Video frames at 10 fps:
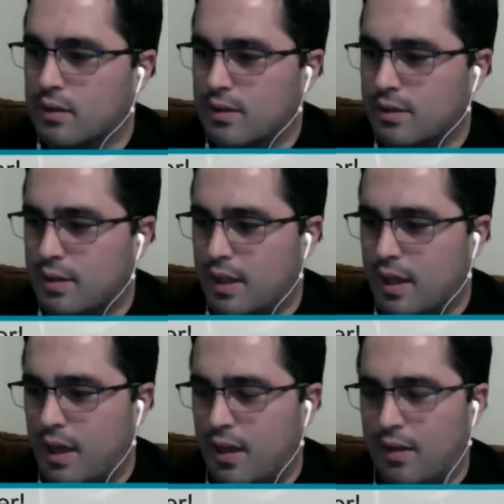they
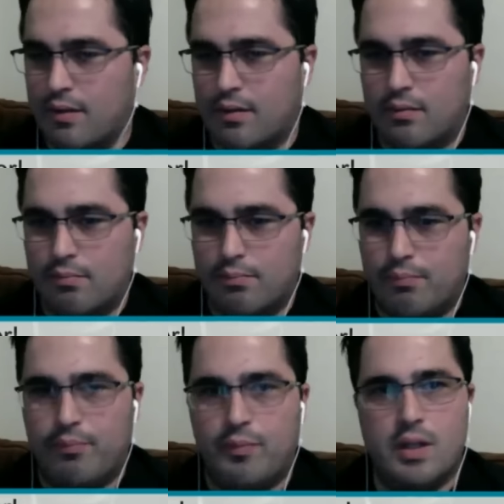had
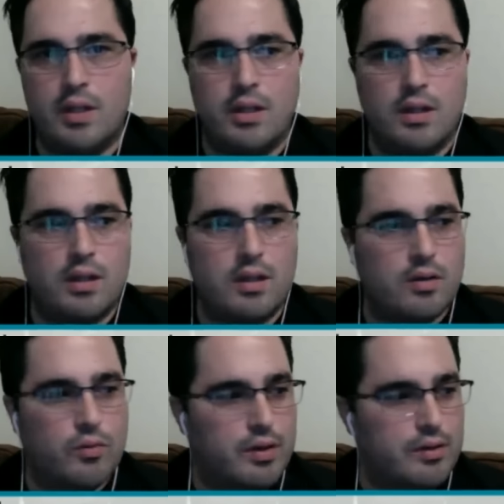the
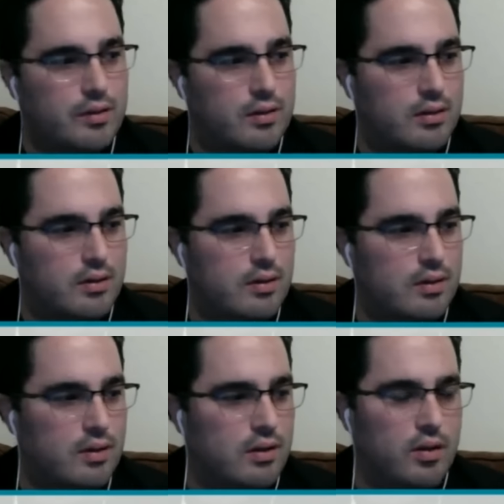what is it?
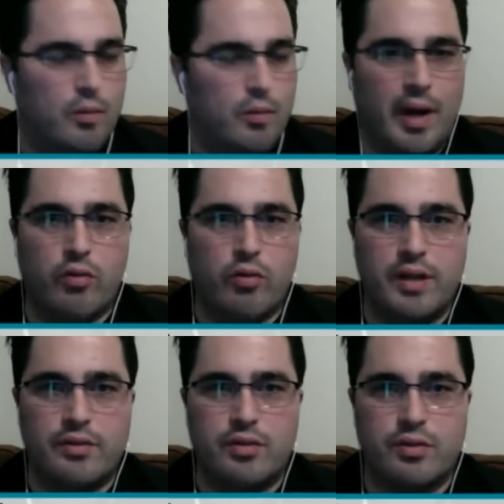The little micro
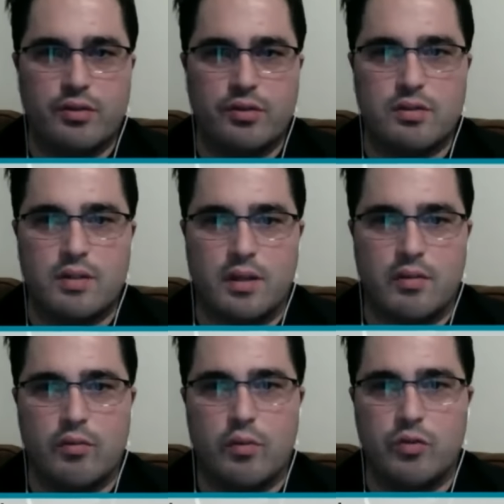racers, that
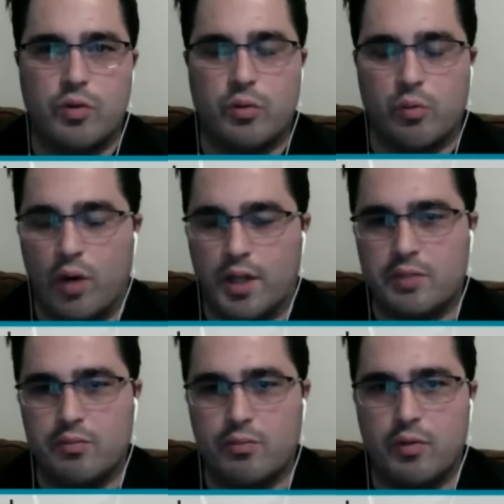the ones we were
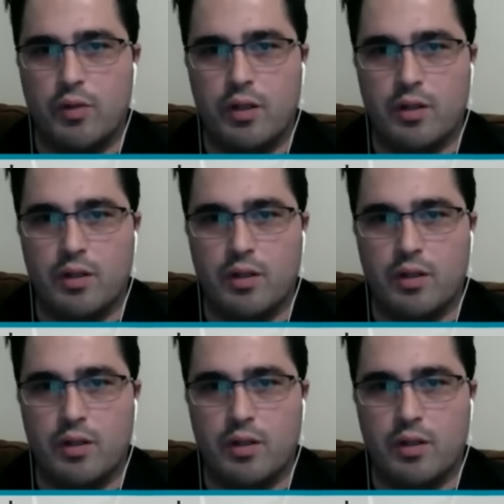watching, mm-hmm. we, we looked at